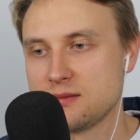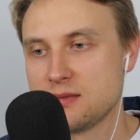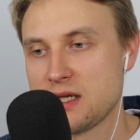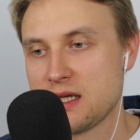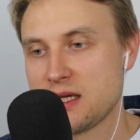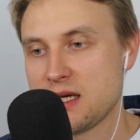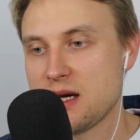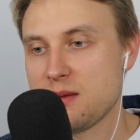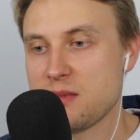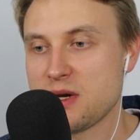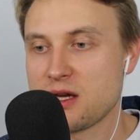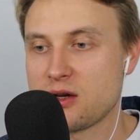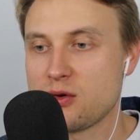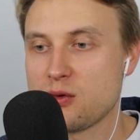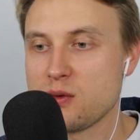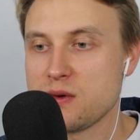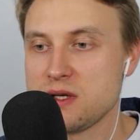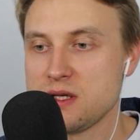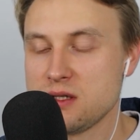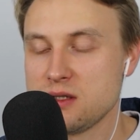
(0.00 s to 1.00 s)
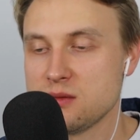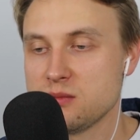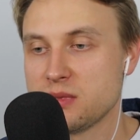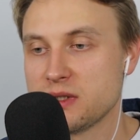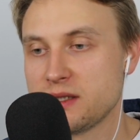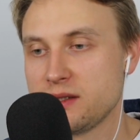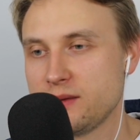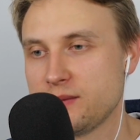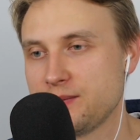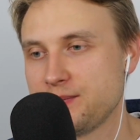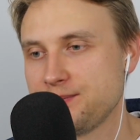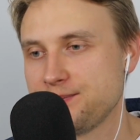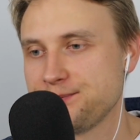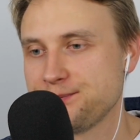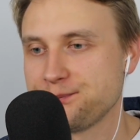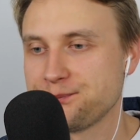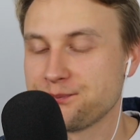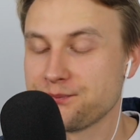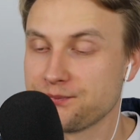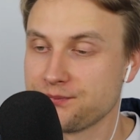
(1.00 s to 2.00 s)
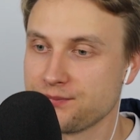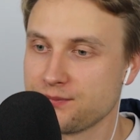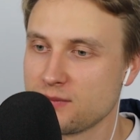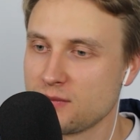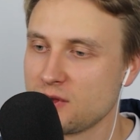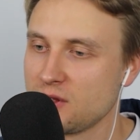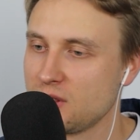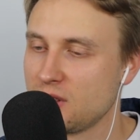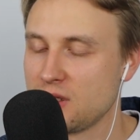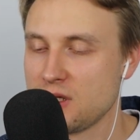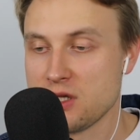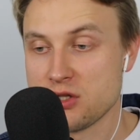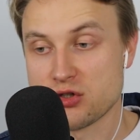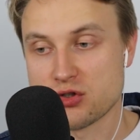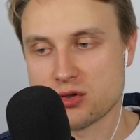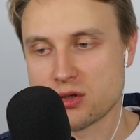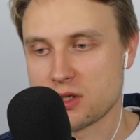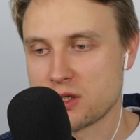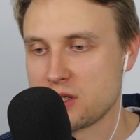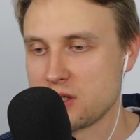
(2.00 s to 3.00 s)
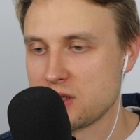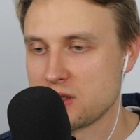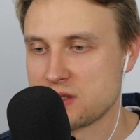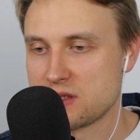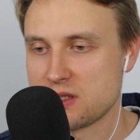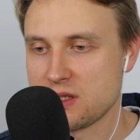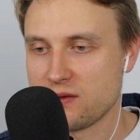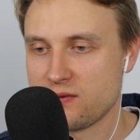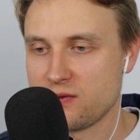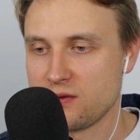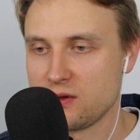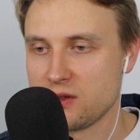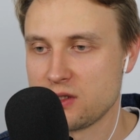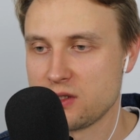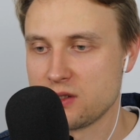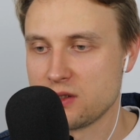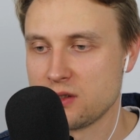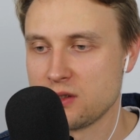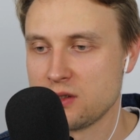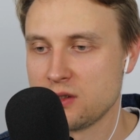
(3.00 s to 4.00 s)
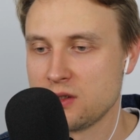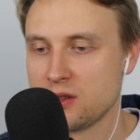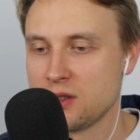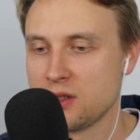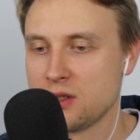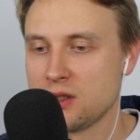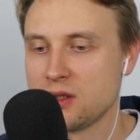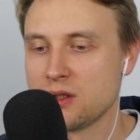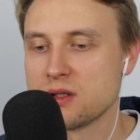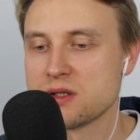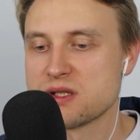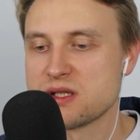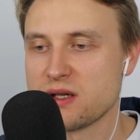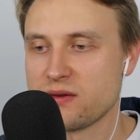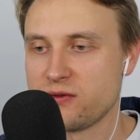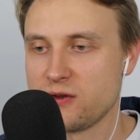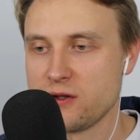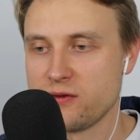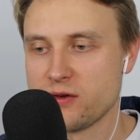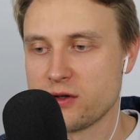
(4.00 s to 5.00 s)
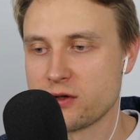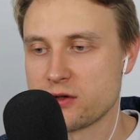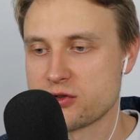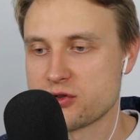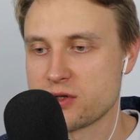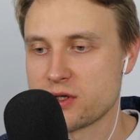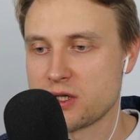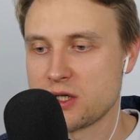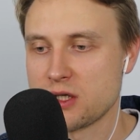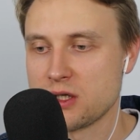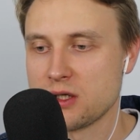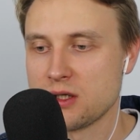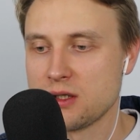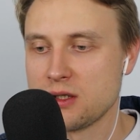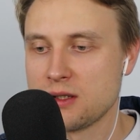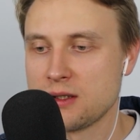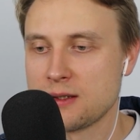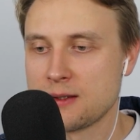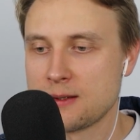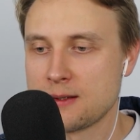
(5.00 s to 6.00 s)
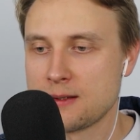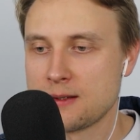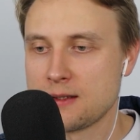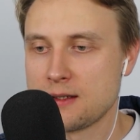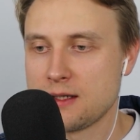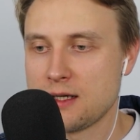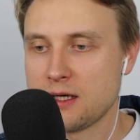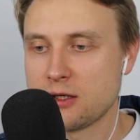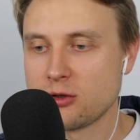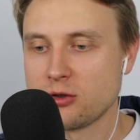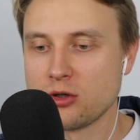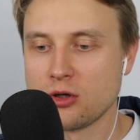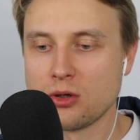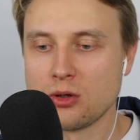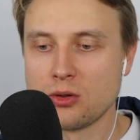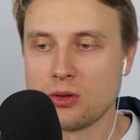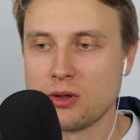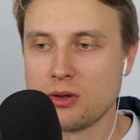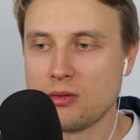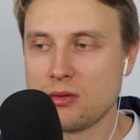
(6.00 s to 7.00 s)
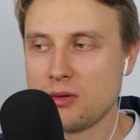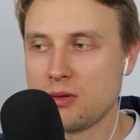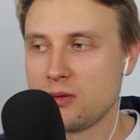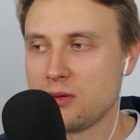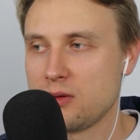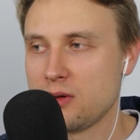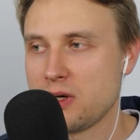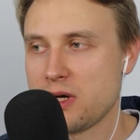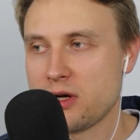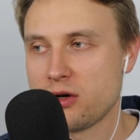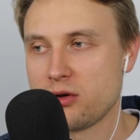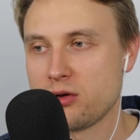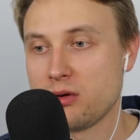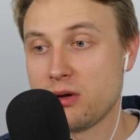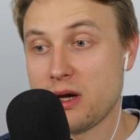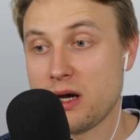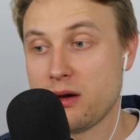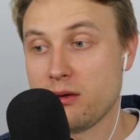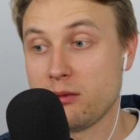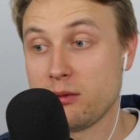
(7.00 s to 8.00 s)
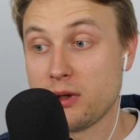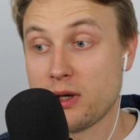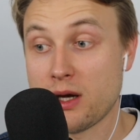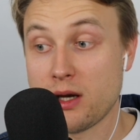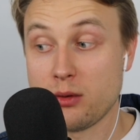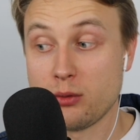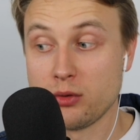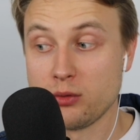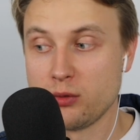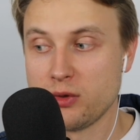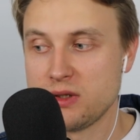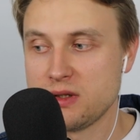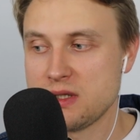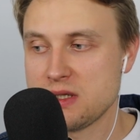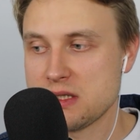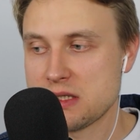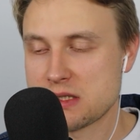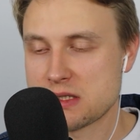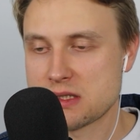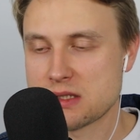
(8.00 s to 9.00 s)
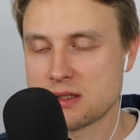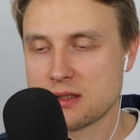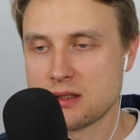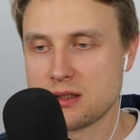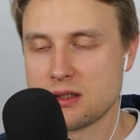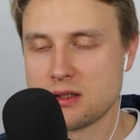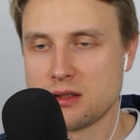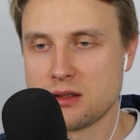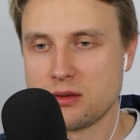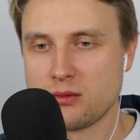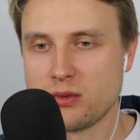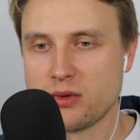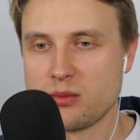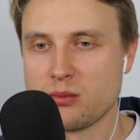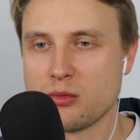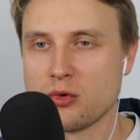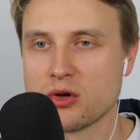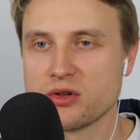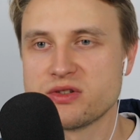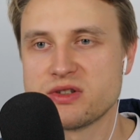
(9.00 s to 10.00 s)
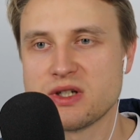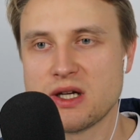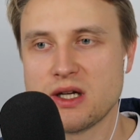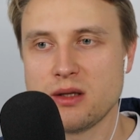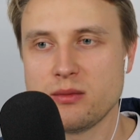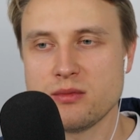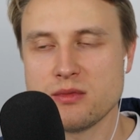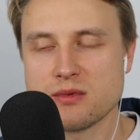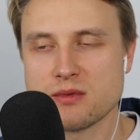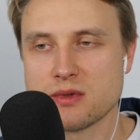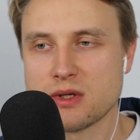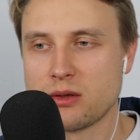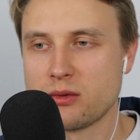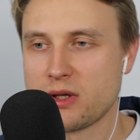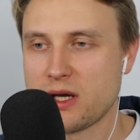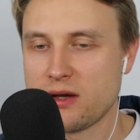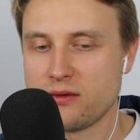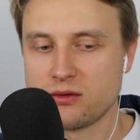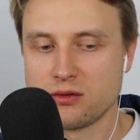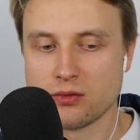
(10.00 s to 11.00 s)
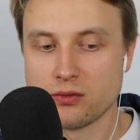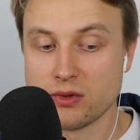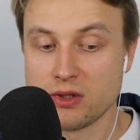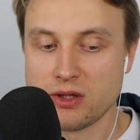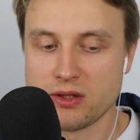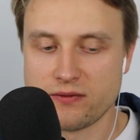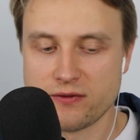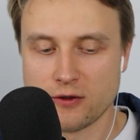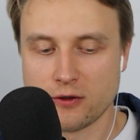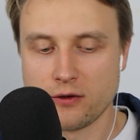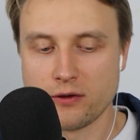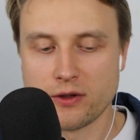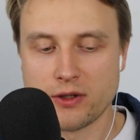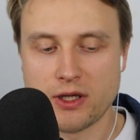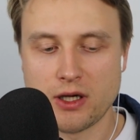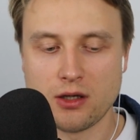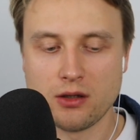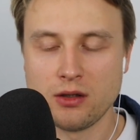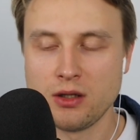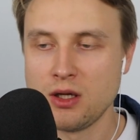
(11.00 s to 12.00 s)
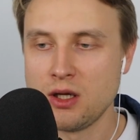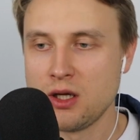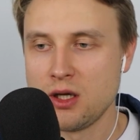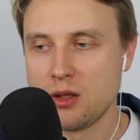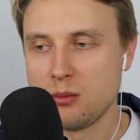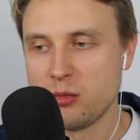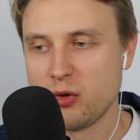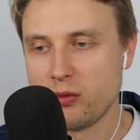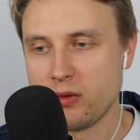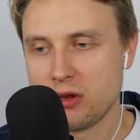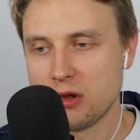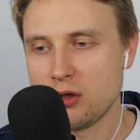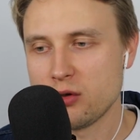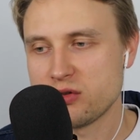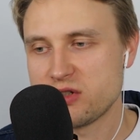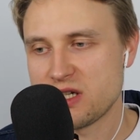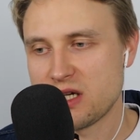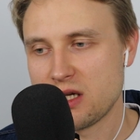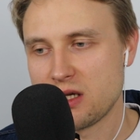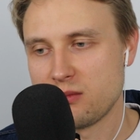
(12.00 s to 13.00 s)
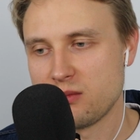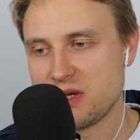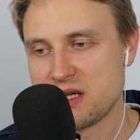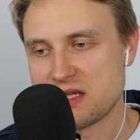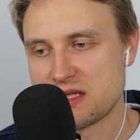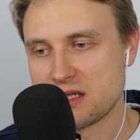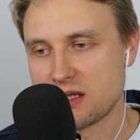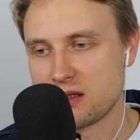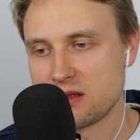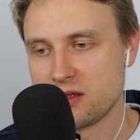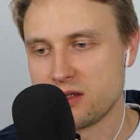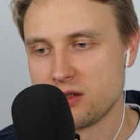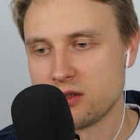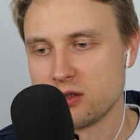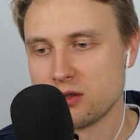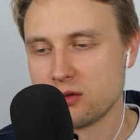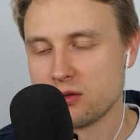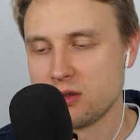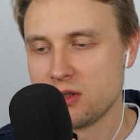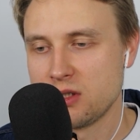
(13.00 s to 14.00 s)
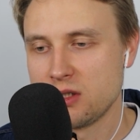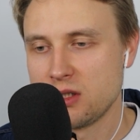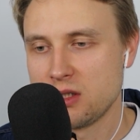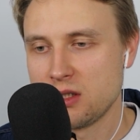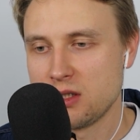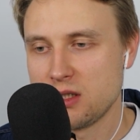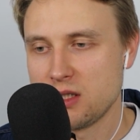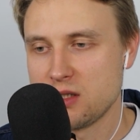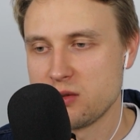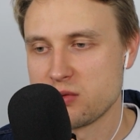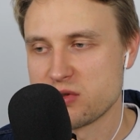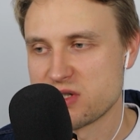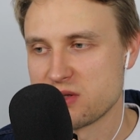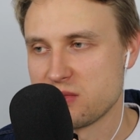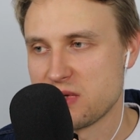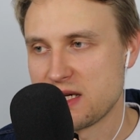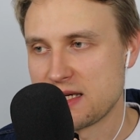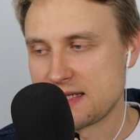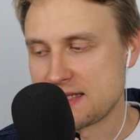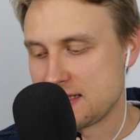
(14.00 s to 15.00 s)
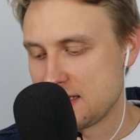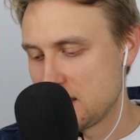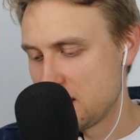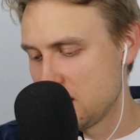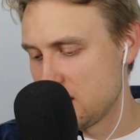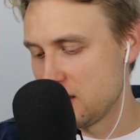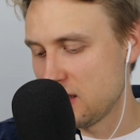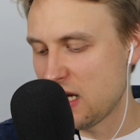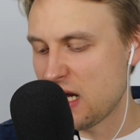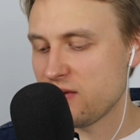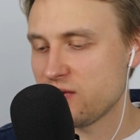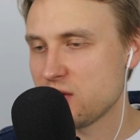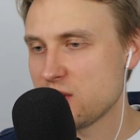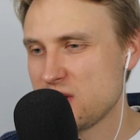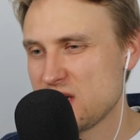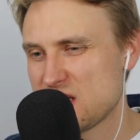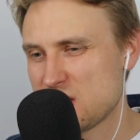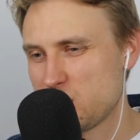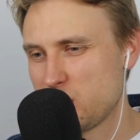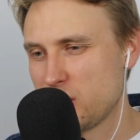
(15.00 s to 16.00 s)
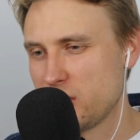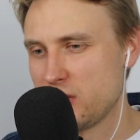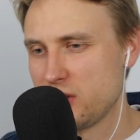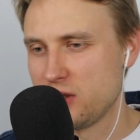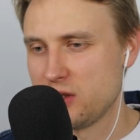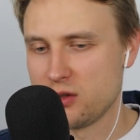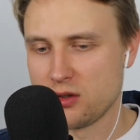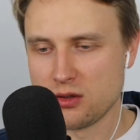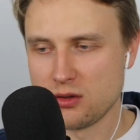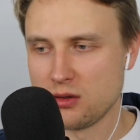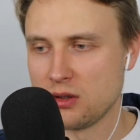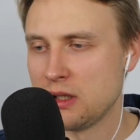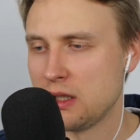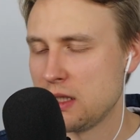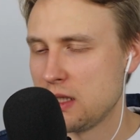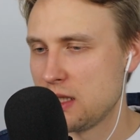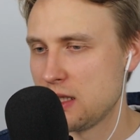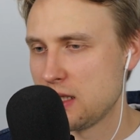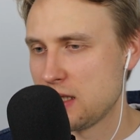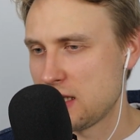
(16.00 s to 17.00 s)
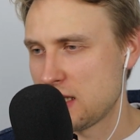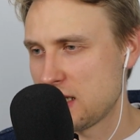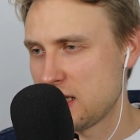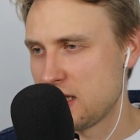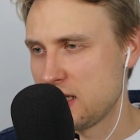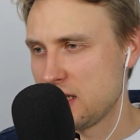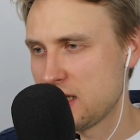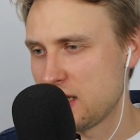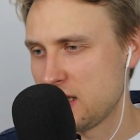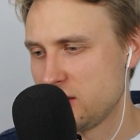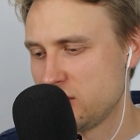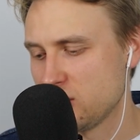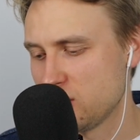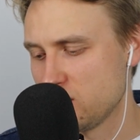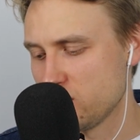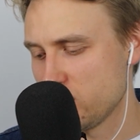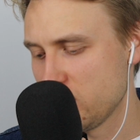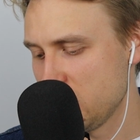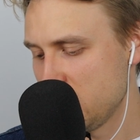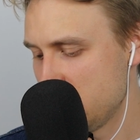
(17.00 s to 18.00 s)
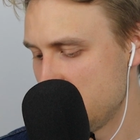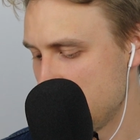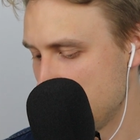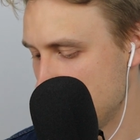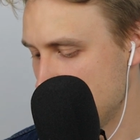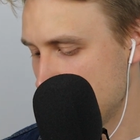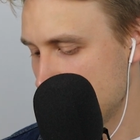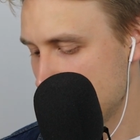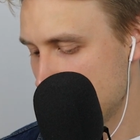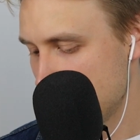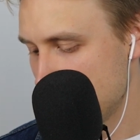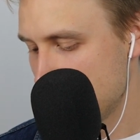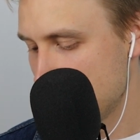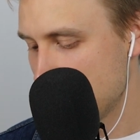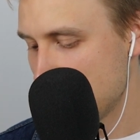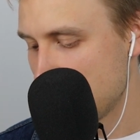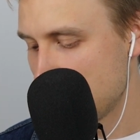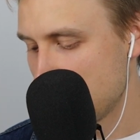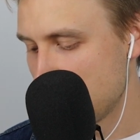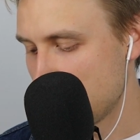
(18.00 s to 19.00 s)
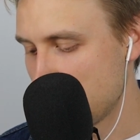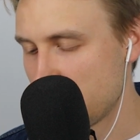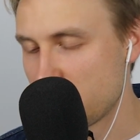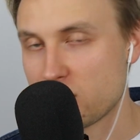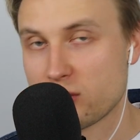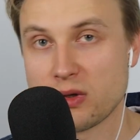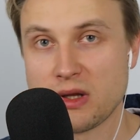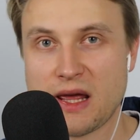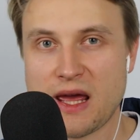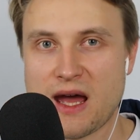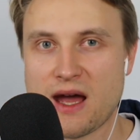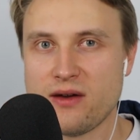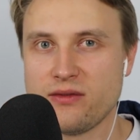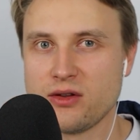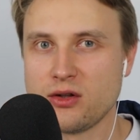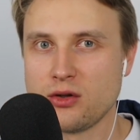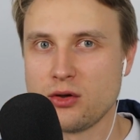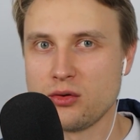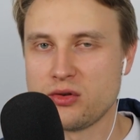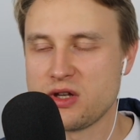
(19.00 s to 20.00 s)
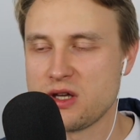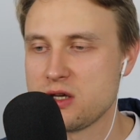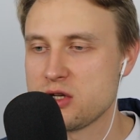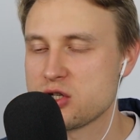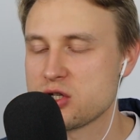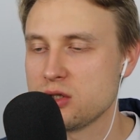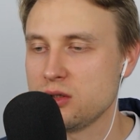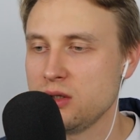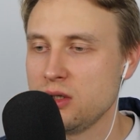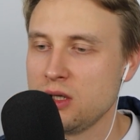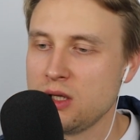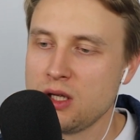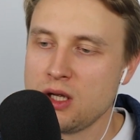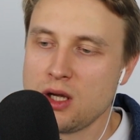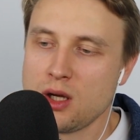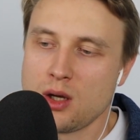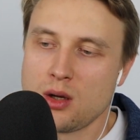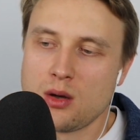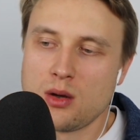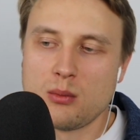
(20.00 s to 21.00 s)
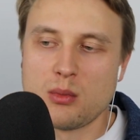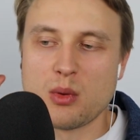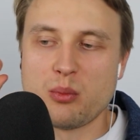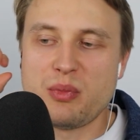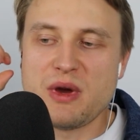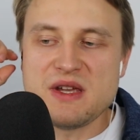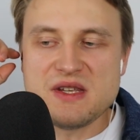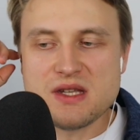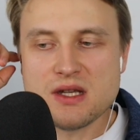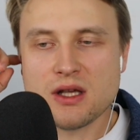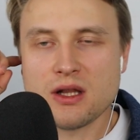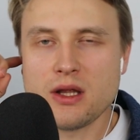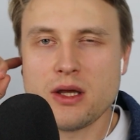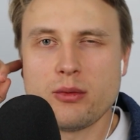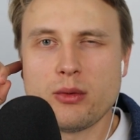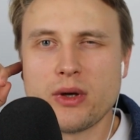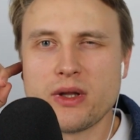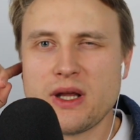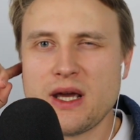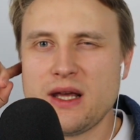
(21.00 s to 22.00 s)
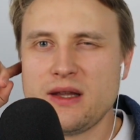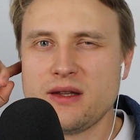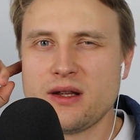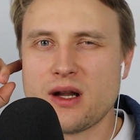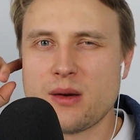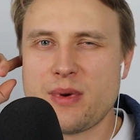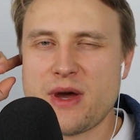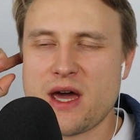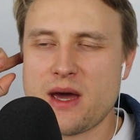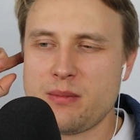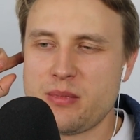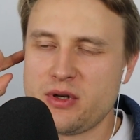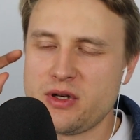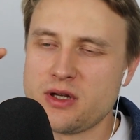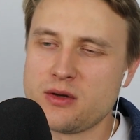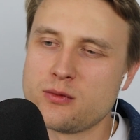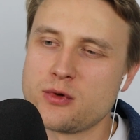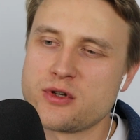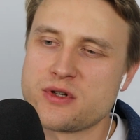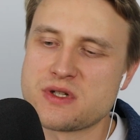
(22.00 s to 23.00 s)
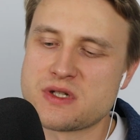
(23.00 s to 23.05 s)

I got my queen, but it's tricky. It's definitely very tricky. I don't know. I don't know how I would win this with more time. I would have to really figure it out. But with low time, basically, it was a mess. And then after this point, I don't really have the notation. But basically, what ended up happening